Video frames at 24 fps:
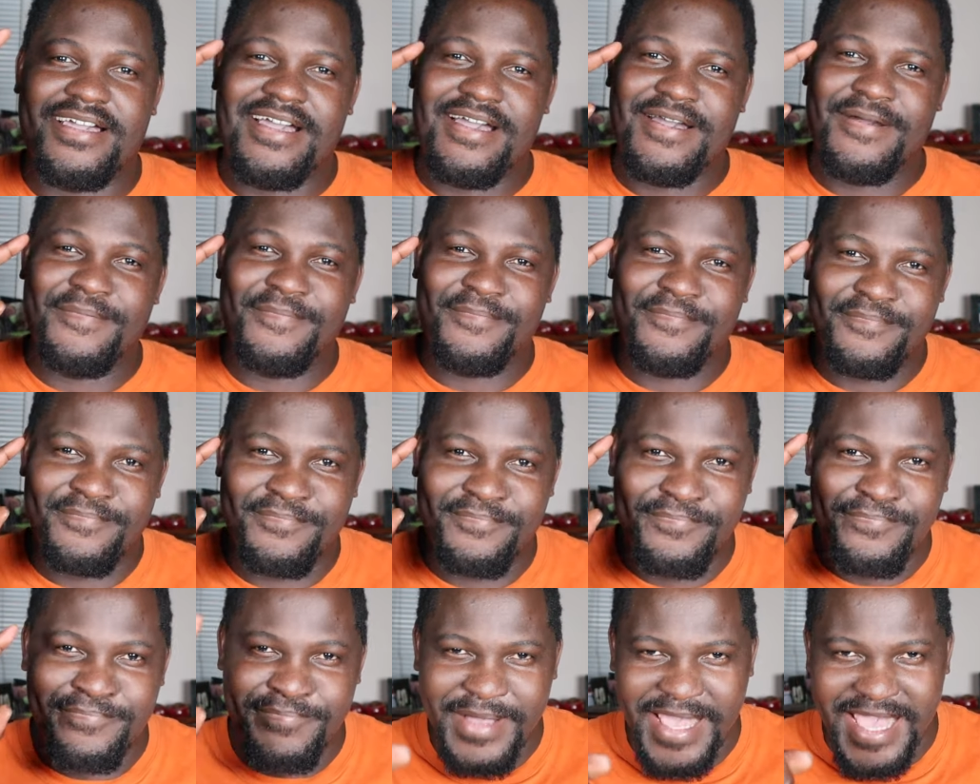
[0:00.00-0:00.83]

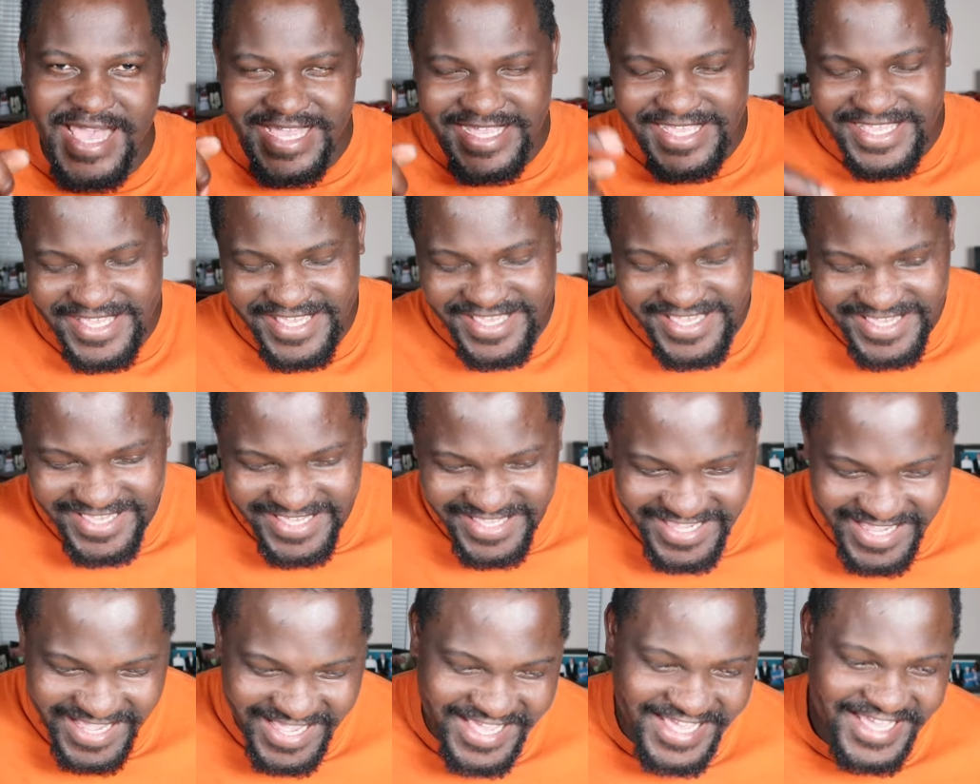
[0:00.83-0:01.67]
I'm back
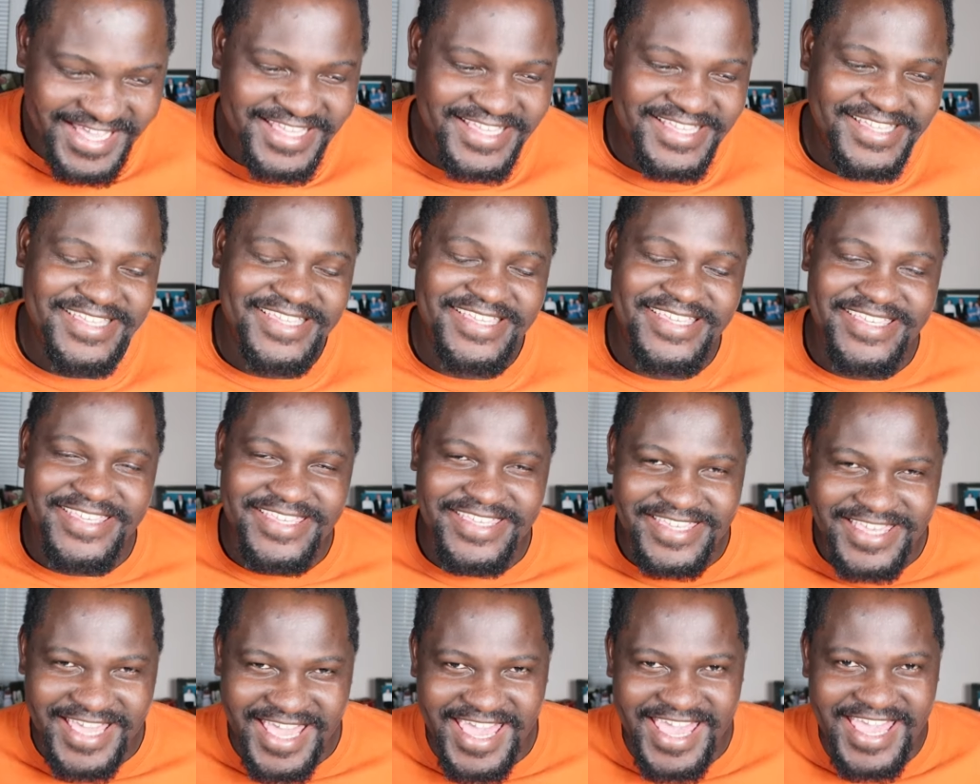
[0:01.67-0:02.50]

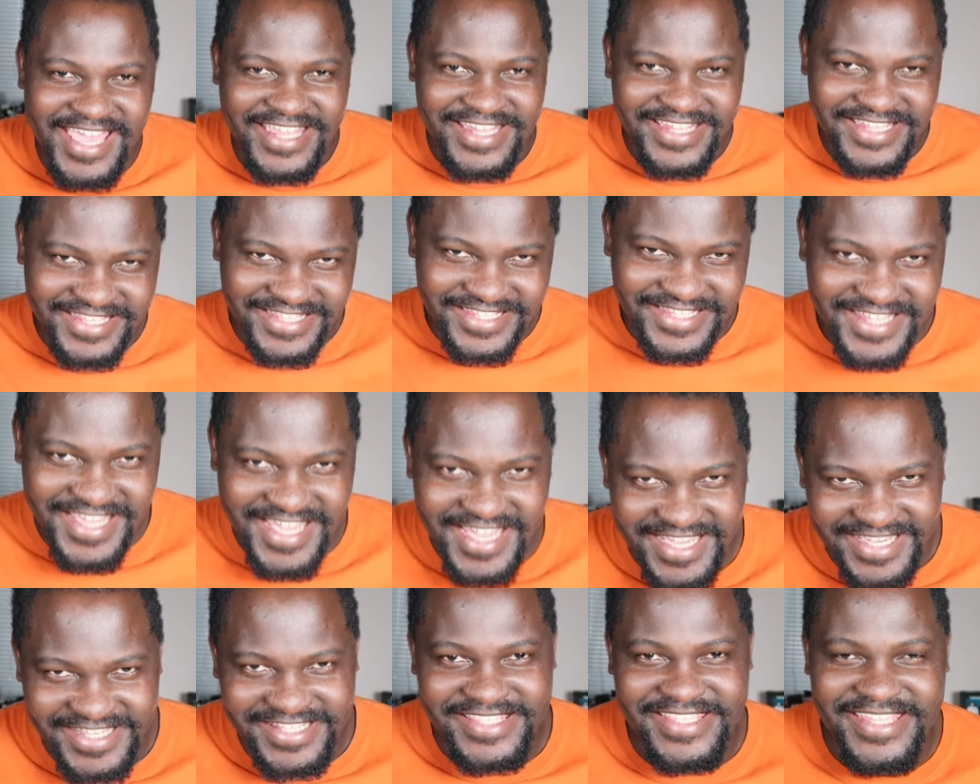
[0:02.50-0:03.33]
again
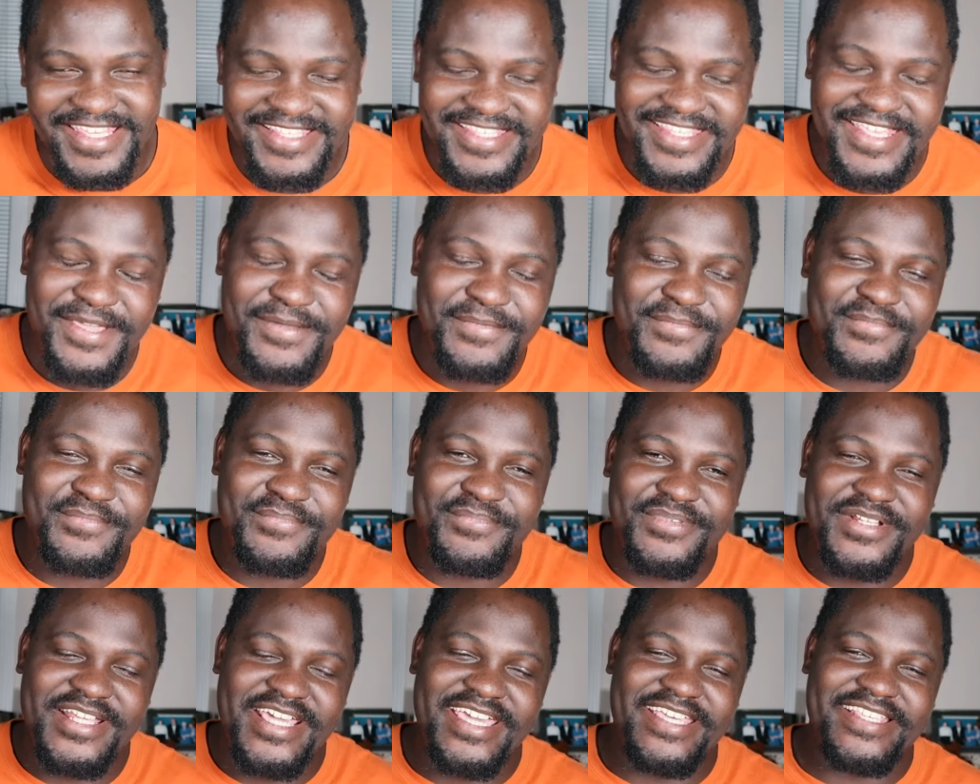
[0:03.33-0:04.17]
at the same
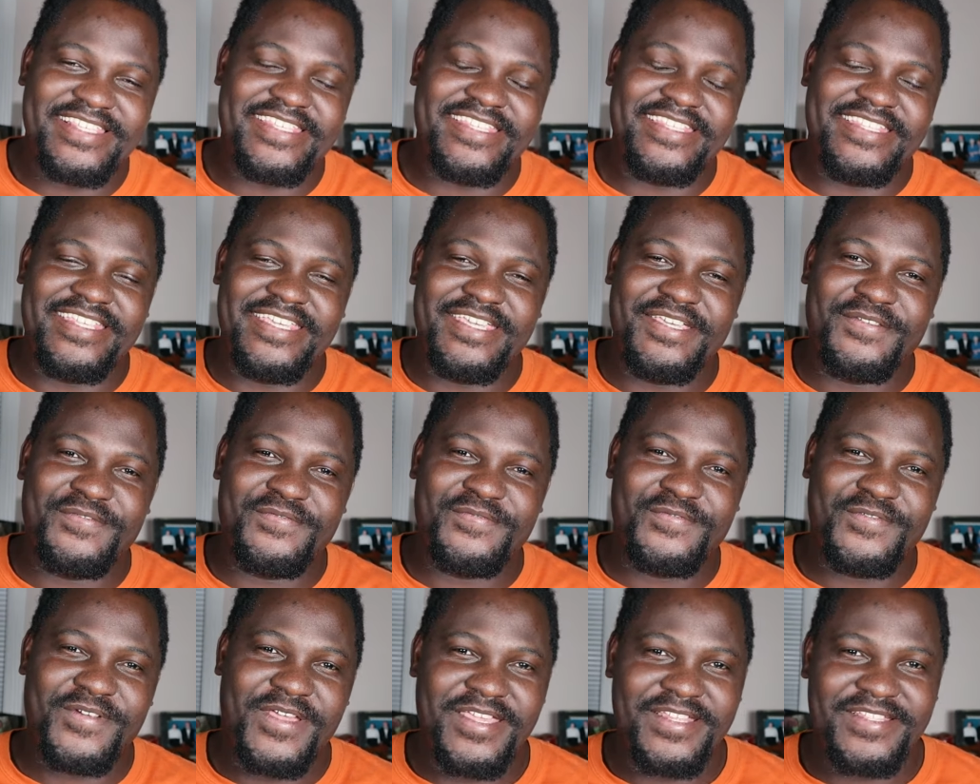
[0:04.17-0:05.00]
place,
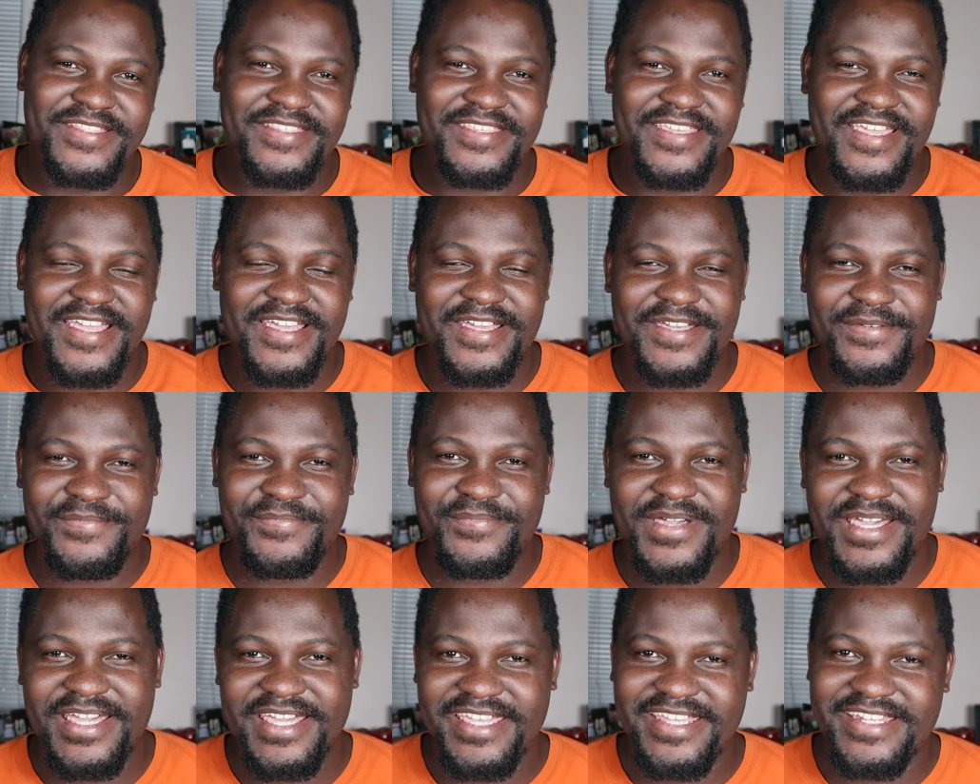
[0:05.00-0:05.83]
different
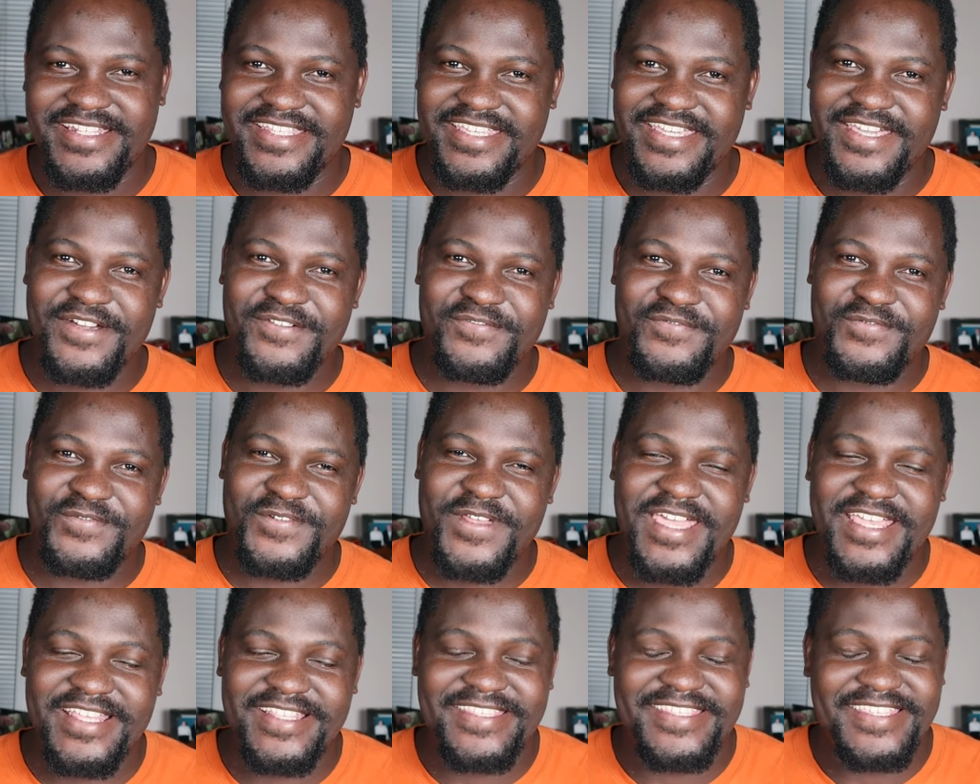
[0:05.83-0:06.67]
time, my dear
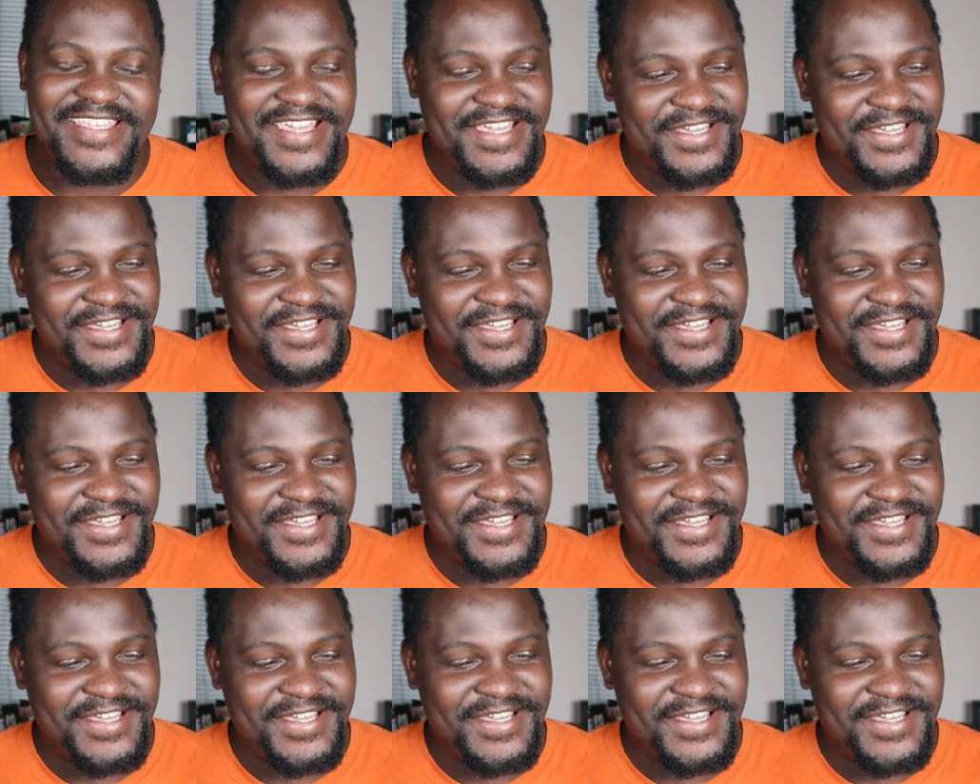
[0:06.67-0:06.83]
friends.